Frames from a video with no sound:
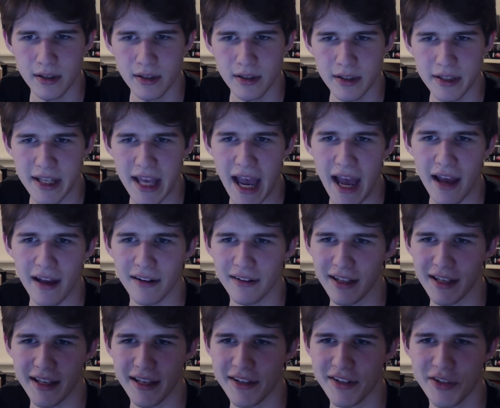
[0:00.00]
Yeah,
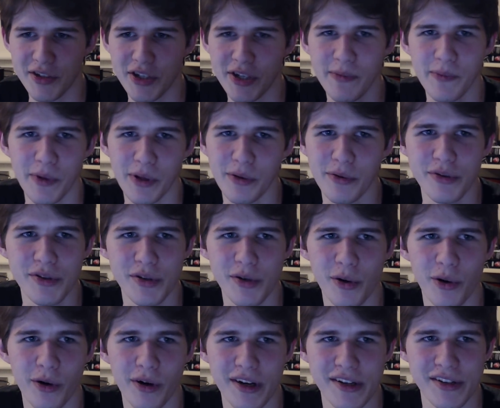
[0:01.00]
his GPU
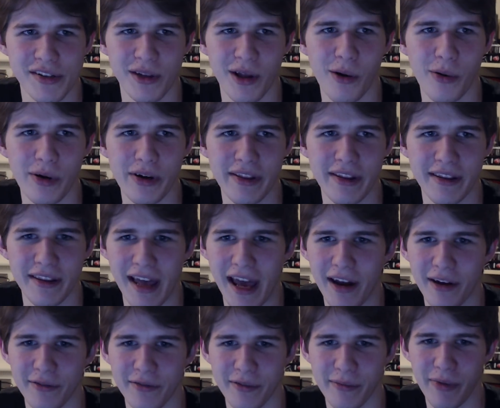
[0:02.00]
score is lower than
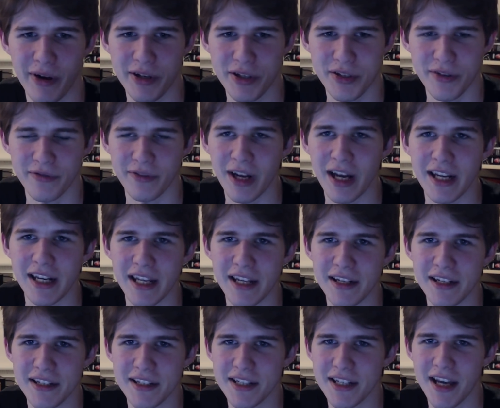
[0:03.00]
that of a bunch of
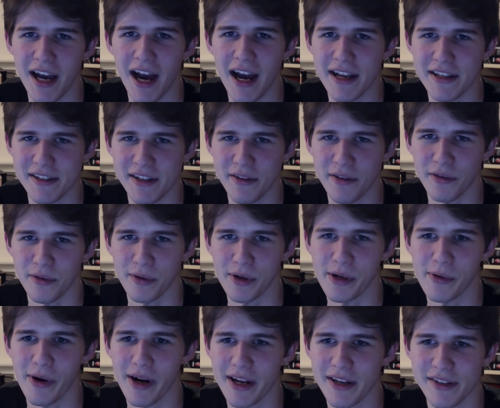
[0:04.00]
980 Ti's in
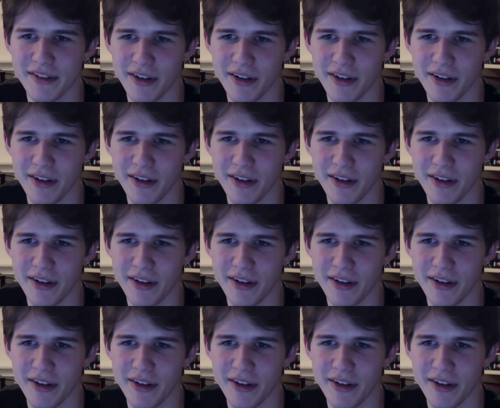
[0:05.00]
3-way.